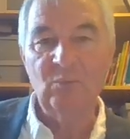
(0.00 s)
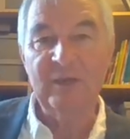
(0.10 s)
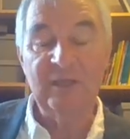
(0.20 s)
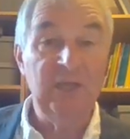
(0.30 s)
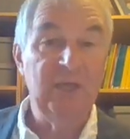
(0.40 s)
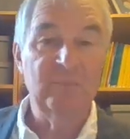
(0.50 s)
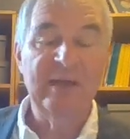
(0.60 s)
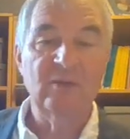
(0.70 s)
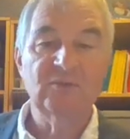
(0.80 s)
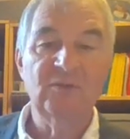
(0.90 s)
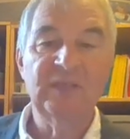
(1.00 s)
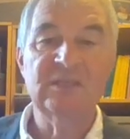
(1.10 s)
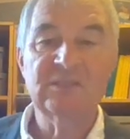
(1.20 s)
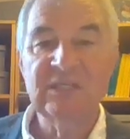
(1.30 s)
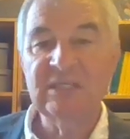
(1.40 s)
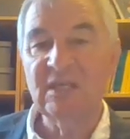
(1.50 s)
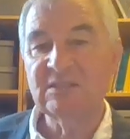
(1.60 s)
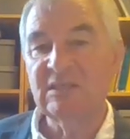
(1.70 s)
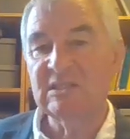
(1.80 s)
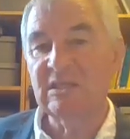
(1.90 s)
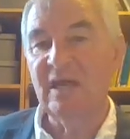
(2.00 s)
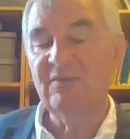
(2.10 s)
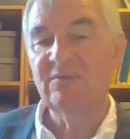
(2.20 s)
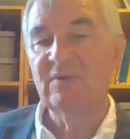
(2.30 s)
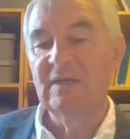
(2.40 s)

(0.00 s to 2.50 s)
We can learn about the things that he does in his life.